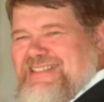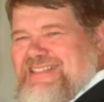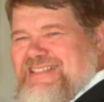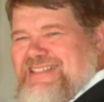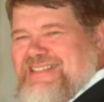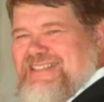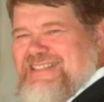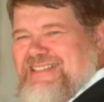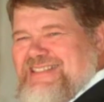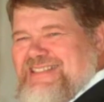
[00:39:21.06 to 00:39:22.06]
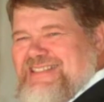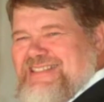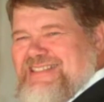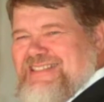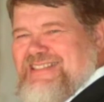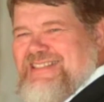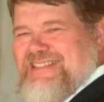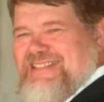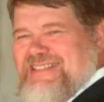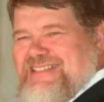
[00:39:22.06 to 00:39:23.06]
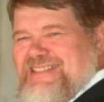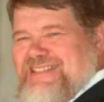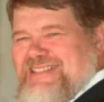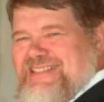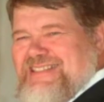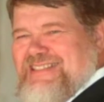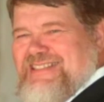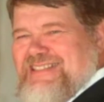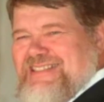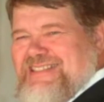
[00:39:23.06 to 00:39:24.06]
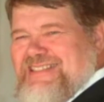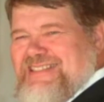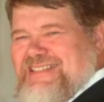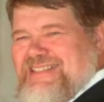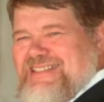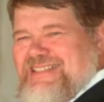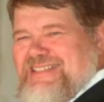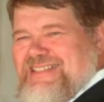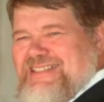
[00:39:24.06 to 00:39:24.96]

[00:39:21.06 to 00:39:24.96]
No one is speaking in this clip.